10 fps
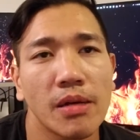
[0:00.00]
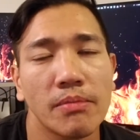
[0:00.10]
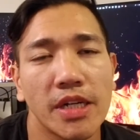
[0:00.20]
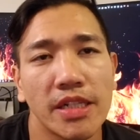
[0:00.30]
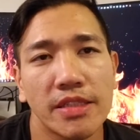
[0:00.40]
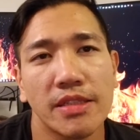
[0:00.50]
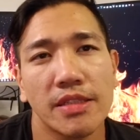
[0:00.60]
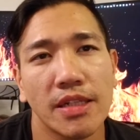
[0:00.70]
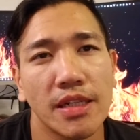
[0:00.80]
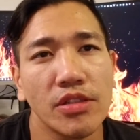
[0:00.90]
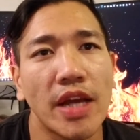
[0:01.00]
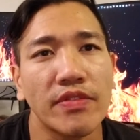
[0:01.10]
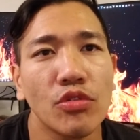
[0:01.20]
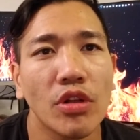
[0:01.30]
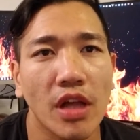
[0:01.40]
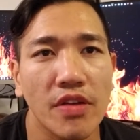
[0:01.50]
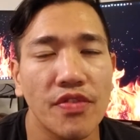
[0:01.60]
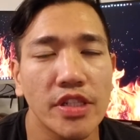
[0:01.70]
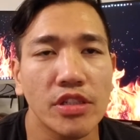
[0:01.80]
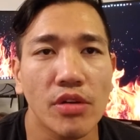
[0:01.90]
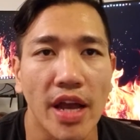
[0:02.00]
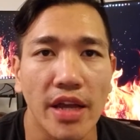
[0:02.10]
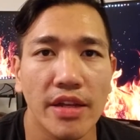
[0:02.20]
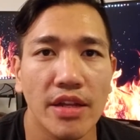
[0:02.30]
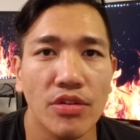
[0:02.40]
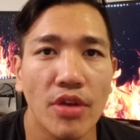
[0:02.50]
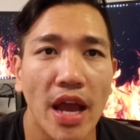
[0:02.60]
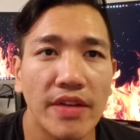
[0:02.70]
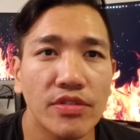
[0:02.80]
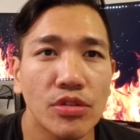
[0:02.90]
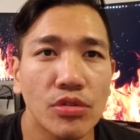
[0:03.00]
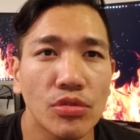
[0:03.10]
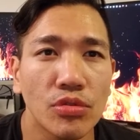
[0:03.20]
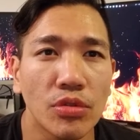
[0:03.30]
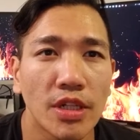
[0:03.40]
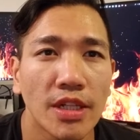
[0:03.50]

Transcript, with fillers: But uh, you have to do a lot of physio, and then you have to